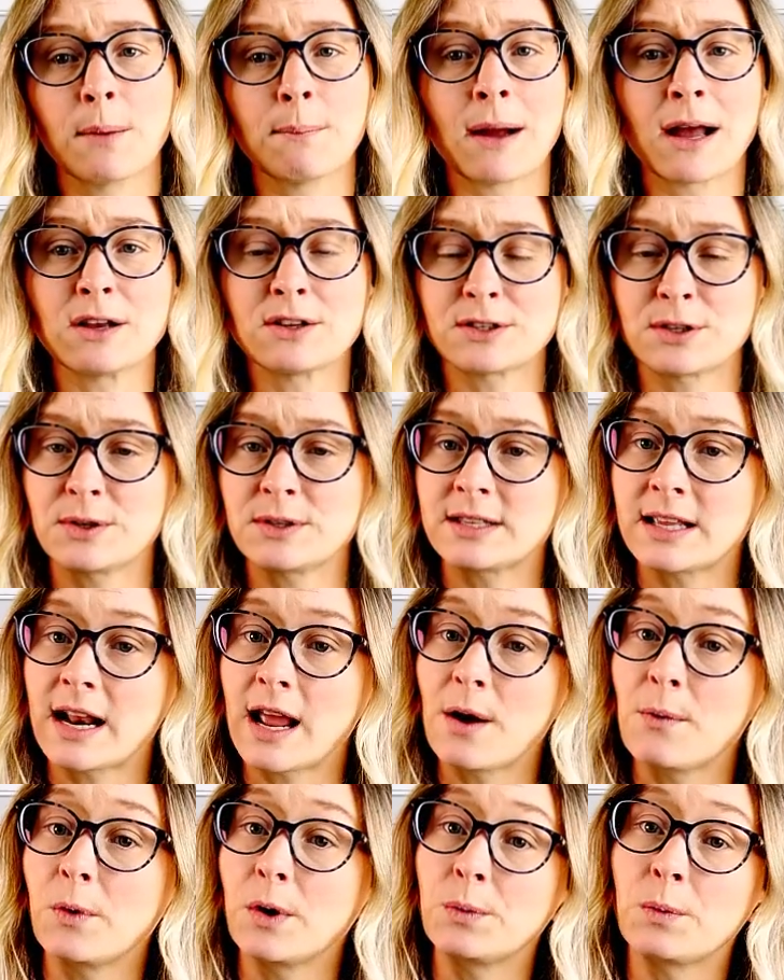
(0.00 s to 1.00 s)
milestones that
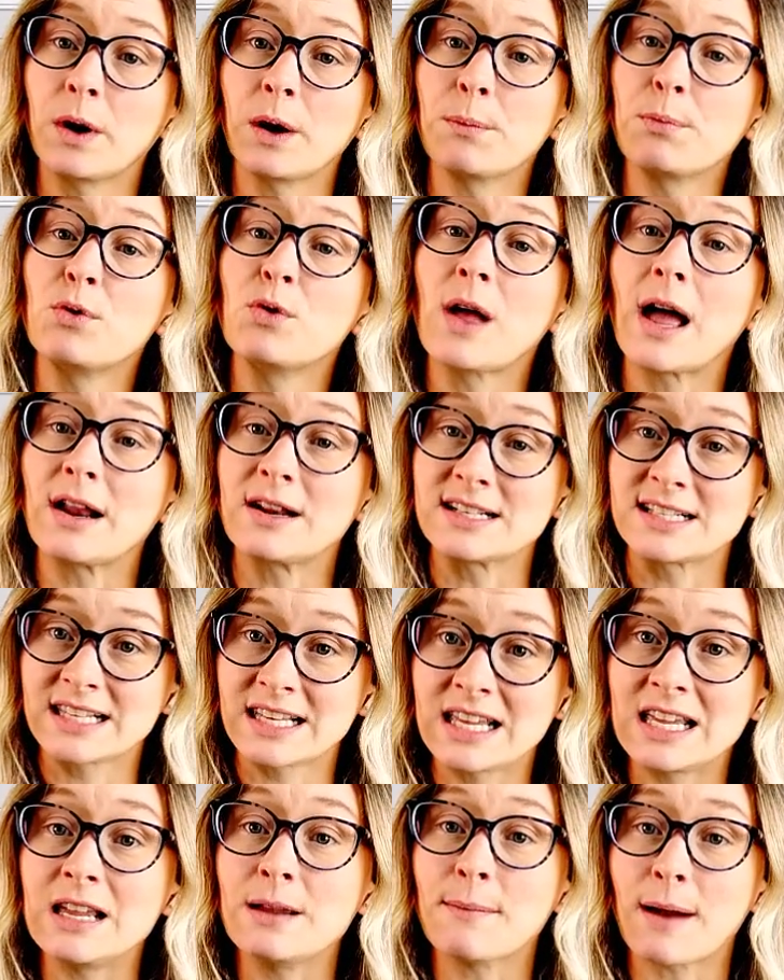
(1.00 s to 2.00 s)
I would want to pull out as
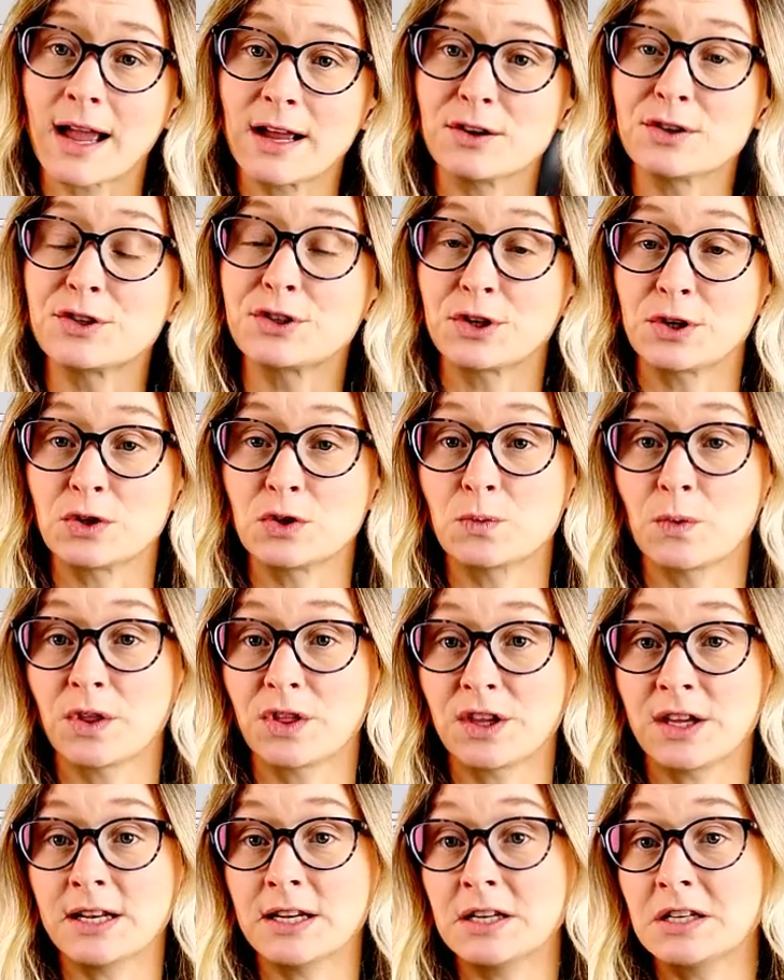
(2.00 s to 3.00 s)
key milestones
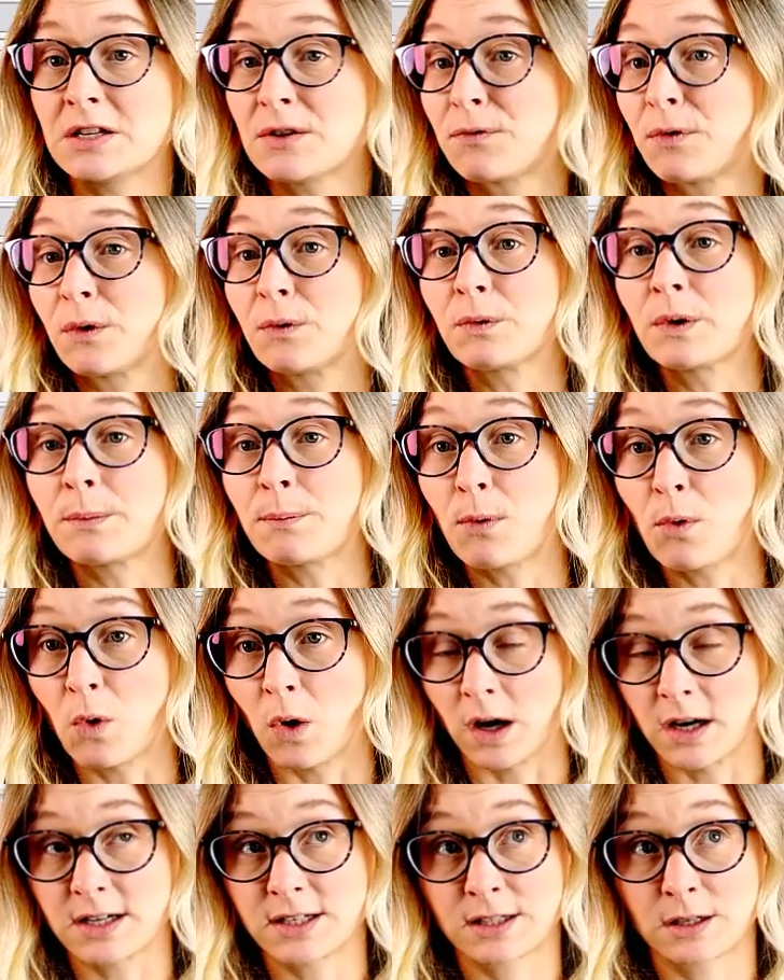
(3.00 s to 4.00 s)
within different
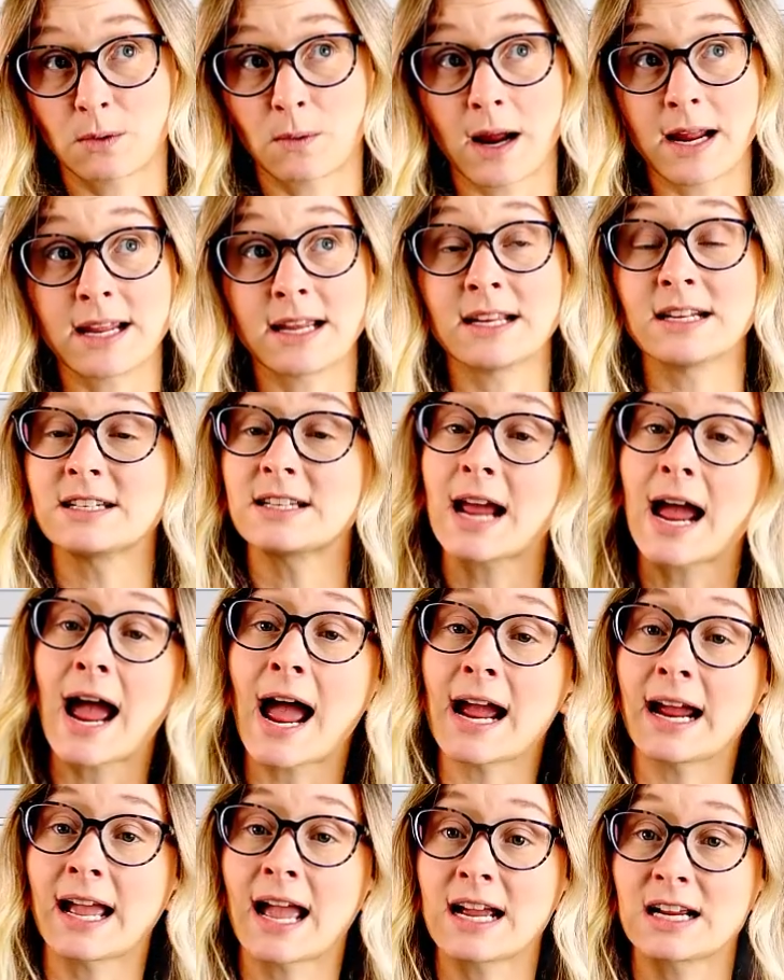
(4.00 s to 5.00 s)
reports. So I can
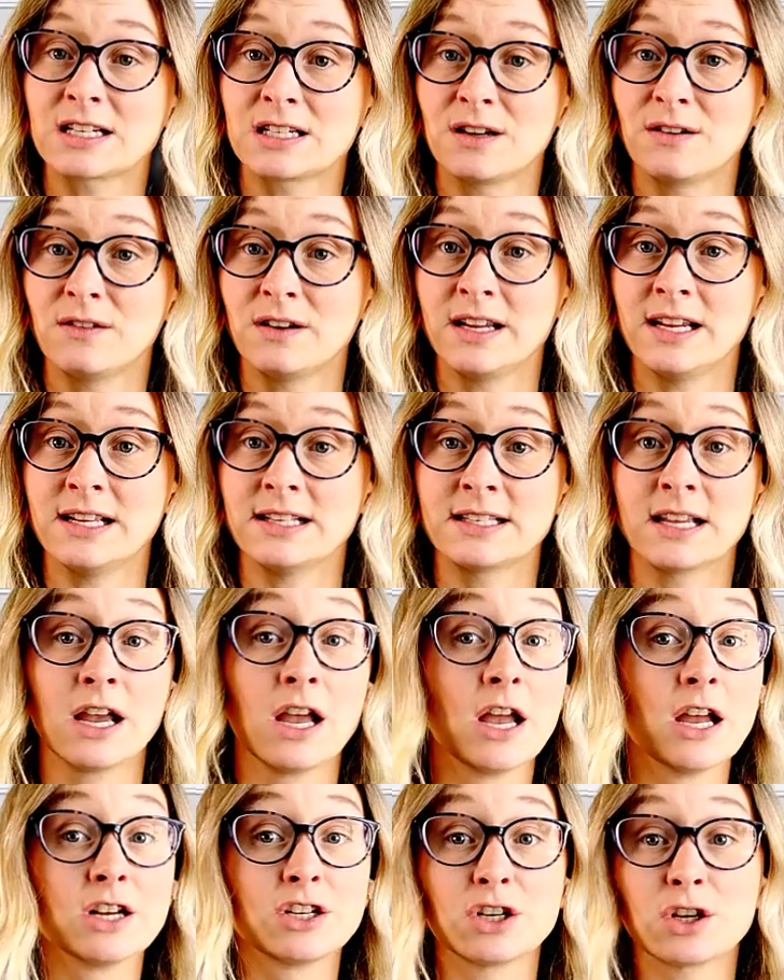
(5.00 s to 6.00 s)
tag activities
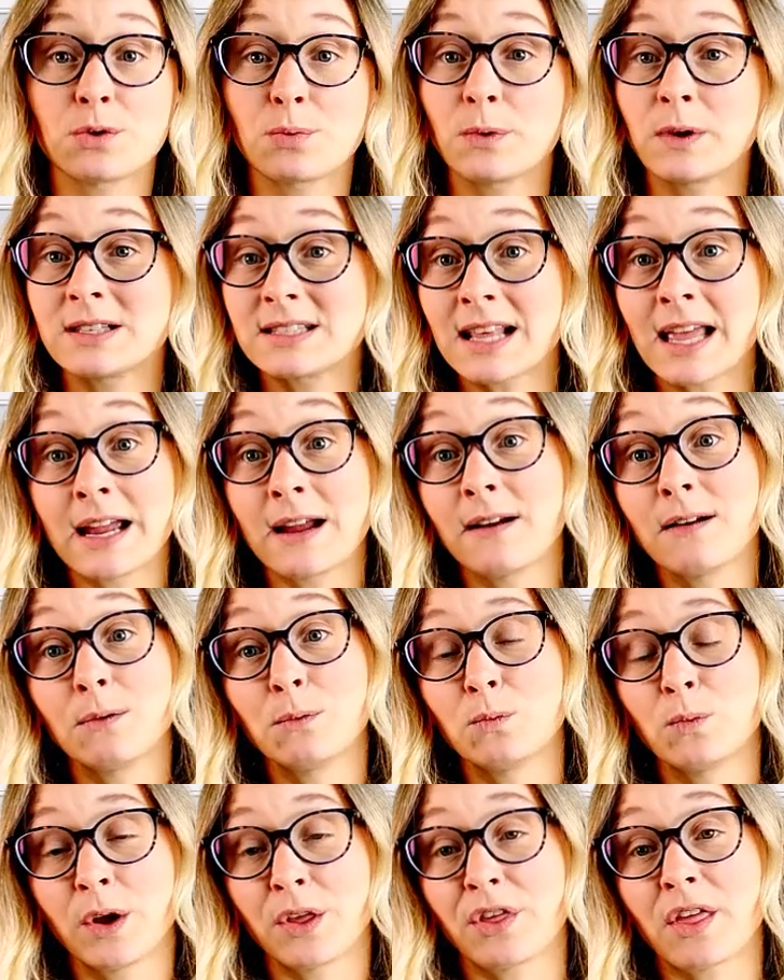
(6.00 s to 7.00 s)
just with
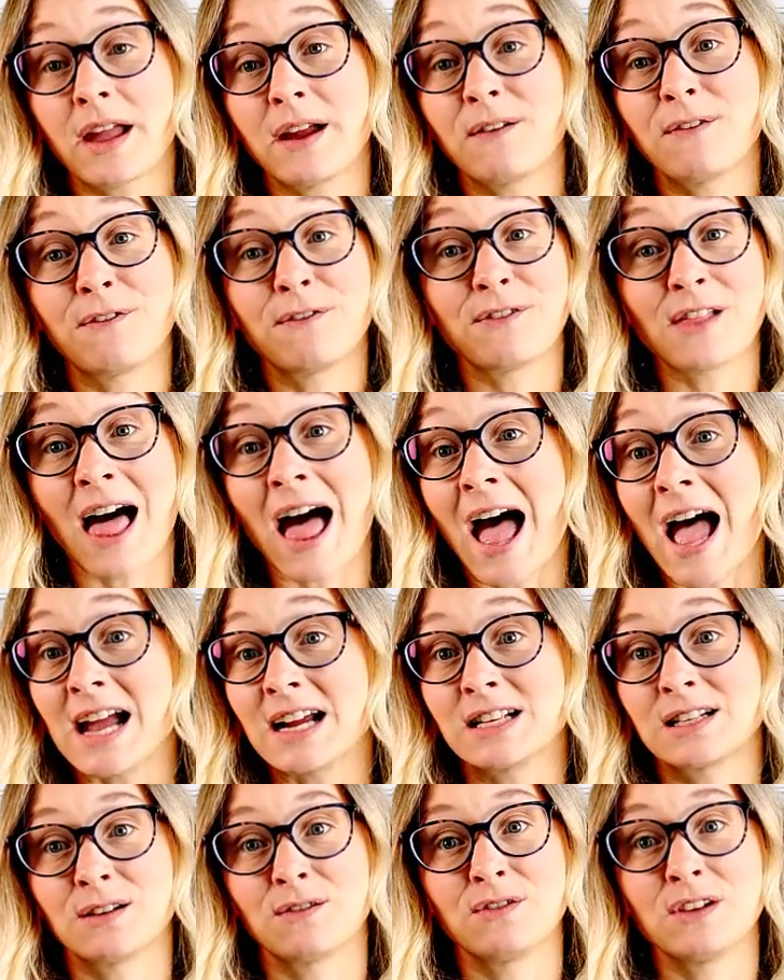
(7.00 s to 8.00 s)

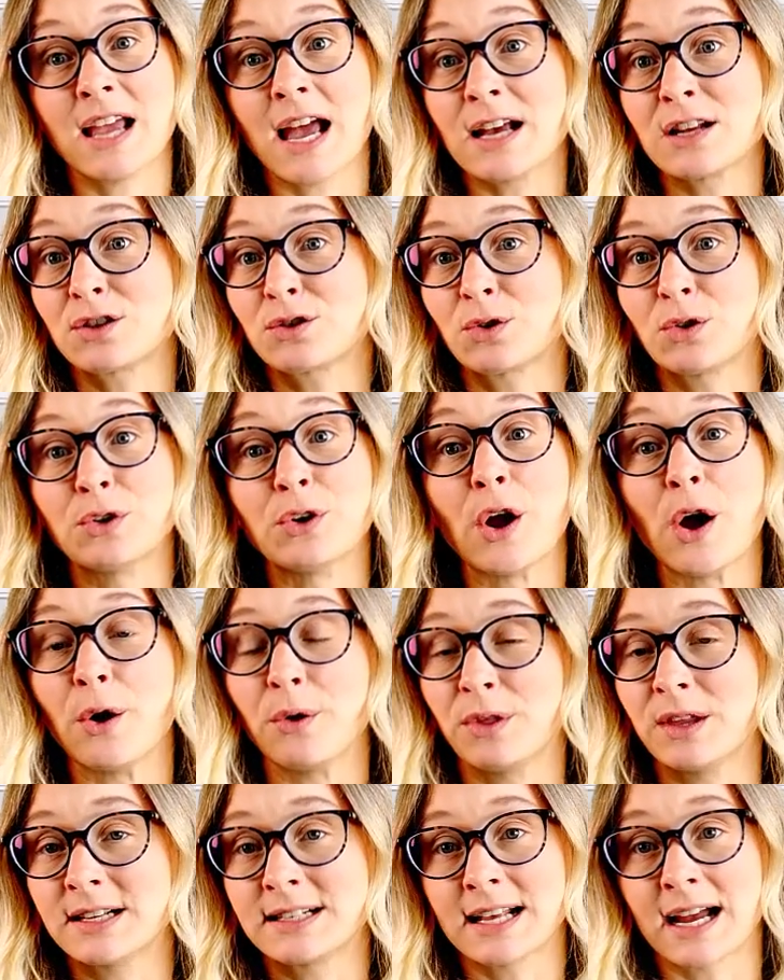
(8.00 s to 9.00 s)
flags of yes or no,
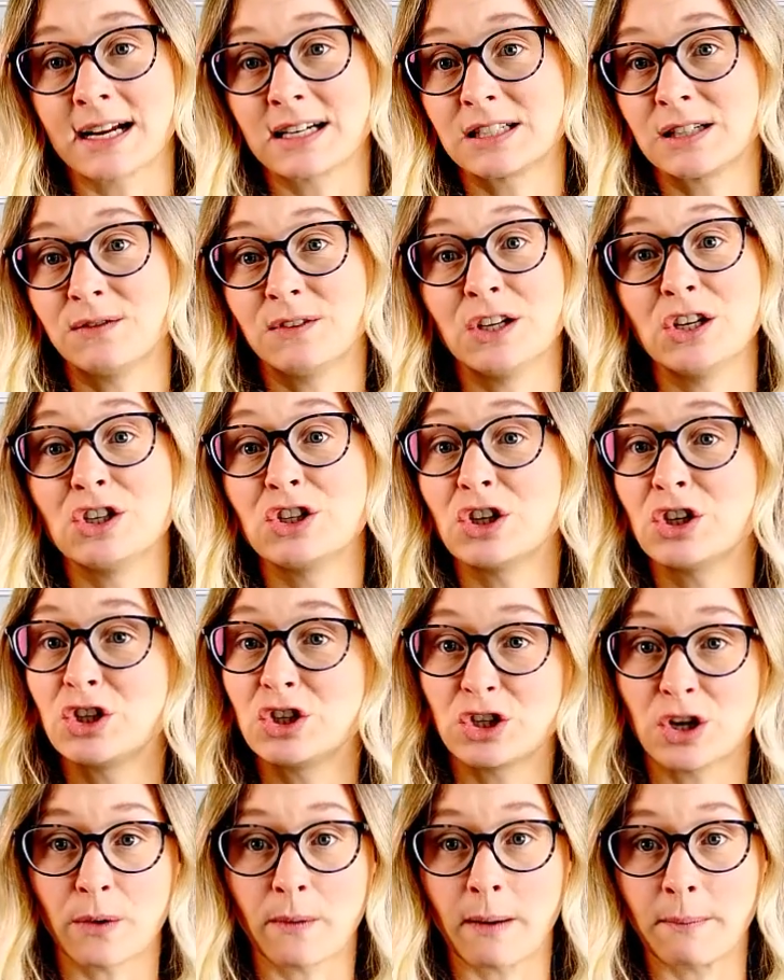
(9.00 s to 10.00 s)
this activity should
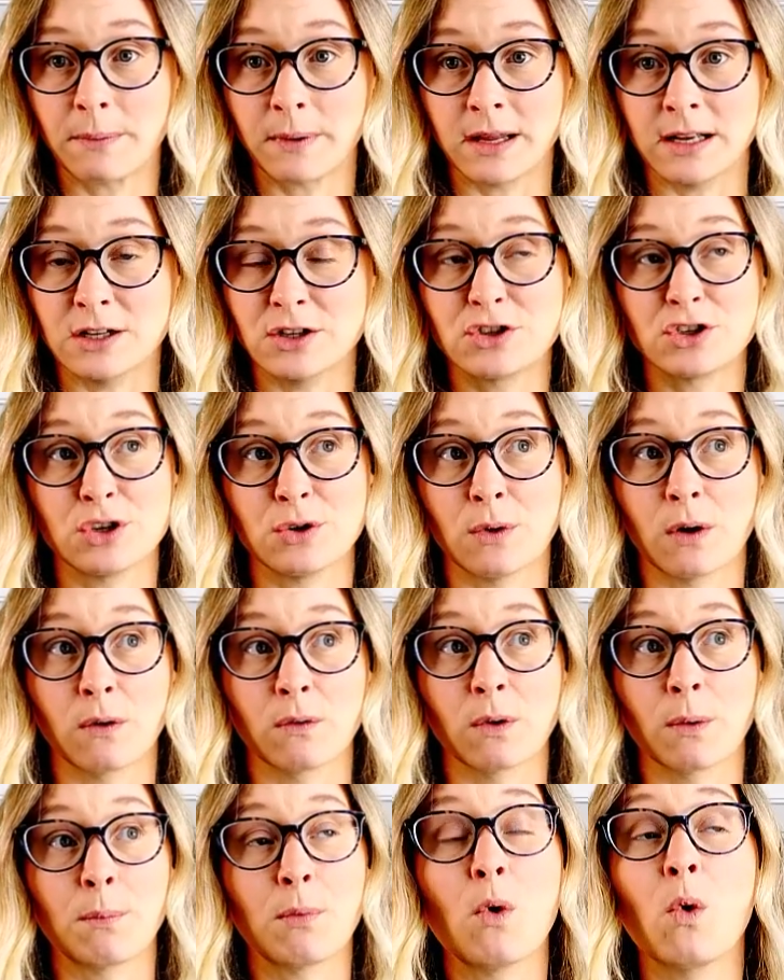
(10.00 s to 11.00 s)
show up into a
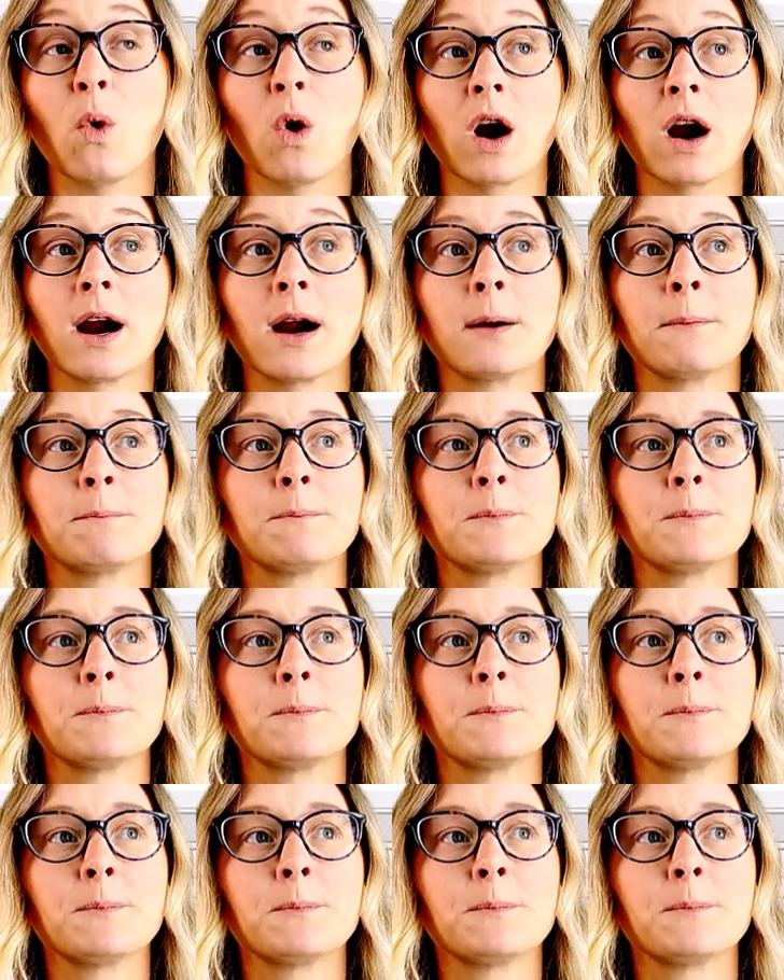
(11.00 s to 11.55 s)
report.